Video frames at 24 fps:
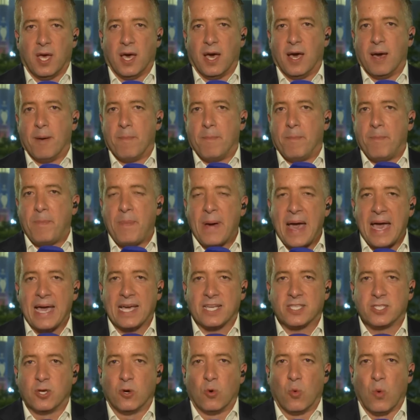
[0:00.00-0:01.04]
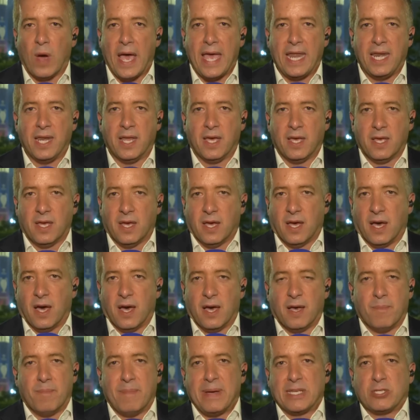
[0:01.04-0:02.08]
uh, back to when
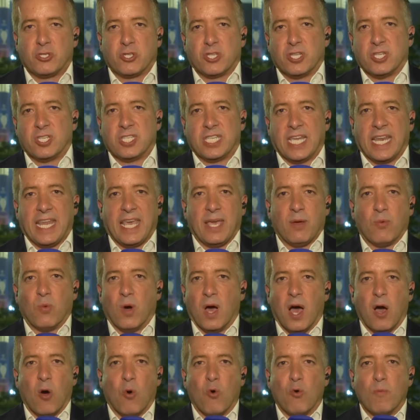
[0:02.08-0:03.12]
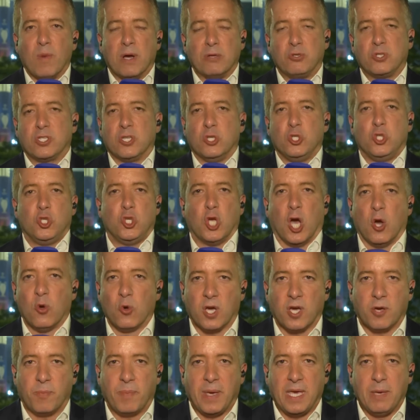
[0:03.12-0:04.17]
uh, Manchester City were almost a joke.